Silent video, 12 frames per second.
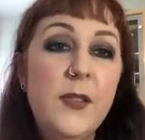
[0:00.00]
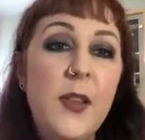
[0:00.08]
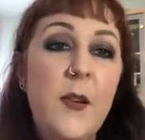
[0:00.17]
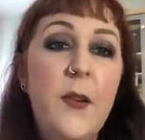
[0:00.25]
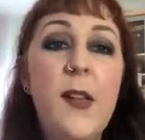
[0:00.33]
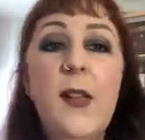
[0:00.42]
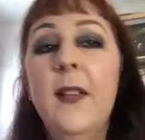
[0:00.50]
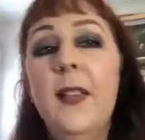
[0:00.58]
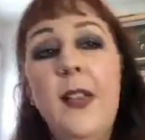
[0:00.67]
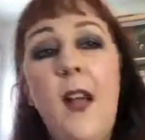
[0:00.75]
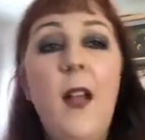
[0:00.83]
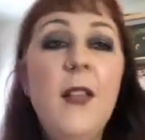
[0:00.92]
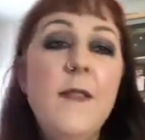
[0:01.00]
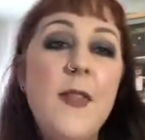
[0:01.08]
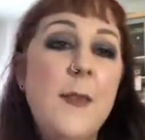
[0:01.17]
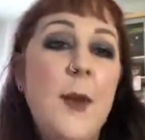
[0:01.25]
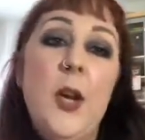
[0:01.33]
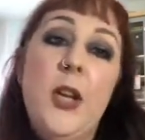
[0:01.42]
So like all of
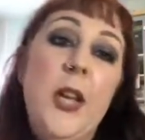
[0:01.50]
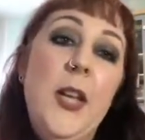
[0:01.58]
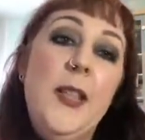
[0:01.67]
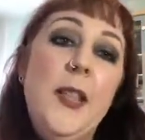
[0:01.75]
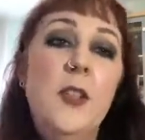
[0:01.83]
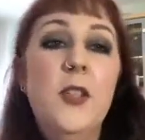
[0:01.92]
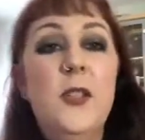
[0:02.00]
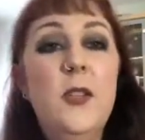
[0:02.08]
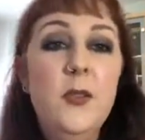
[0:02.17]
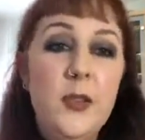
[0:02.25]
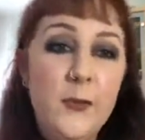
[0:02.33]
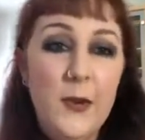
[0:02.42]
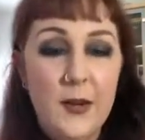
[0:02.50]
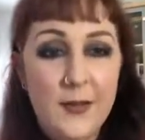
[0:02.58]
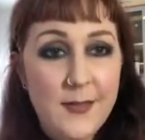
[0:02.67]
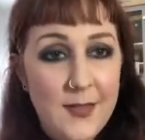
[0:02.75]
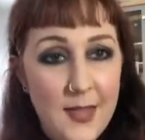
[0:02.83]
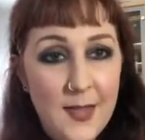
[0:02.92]
them are good. They'll just do
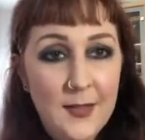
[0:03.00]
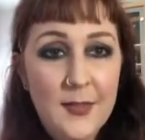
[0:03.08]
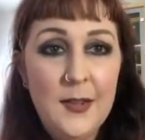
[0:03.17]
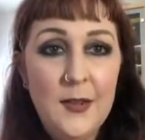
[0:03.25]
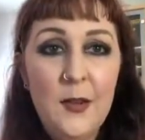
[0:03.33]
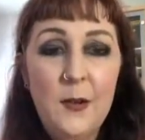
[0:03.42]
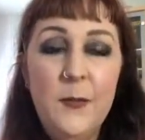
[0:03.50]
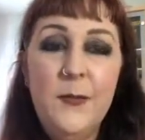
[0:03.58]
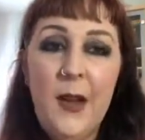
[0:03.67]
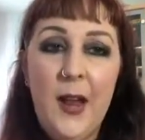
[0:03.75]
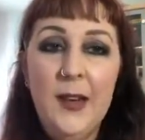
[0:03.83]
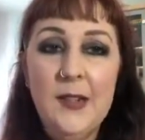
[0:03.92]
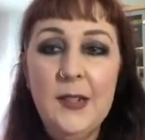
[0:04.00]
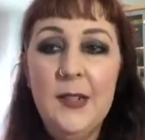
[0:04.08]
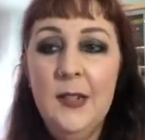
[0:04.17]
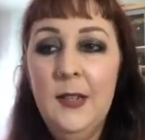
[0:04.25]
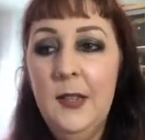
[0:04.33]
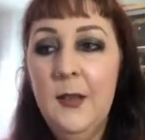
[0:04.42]
different things, and you can find,
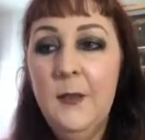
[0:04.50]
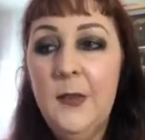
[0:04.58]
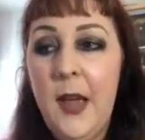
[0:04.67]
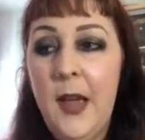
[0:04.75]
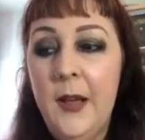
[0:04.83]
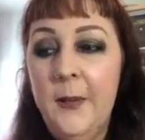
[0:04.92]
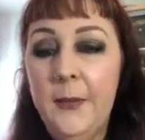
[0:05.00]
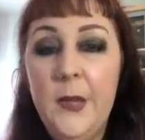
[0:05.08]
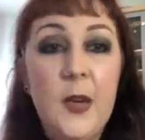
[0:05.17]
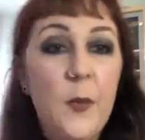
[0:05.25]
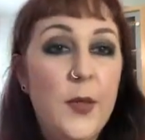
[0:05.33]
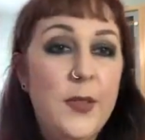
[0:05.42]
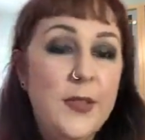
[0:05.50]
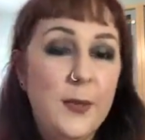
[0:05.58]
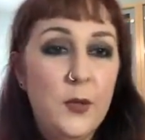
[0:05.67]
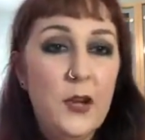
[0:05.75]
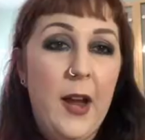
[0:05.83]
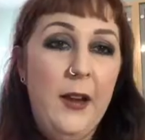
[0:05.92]
you know, with
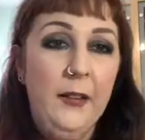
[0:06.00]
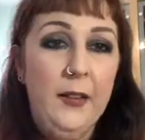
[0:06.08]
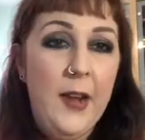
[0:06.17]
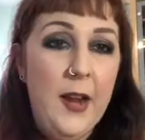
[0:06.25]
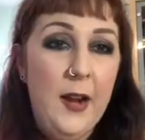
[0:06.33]
some trial and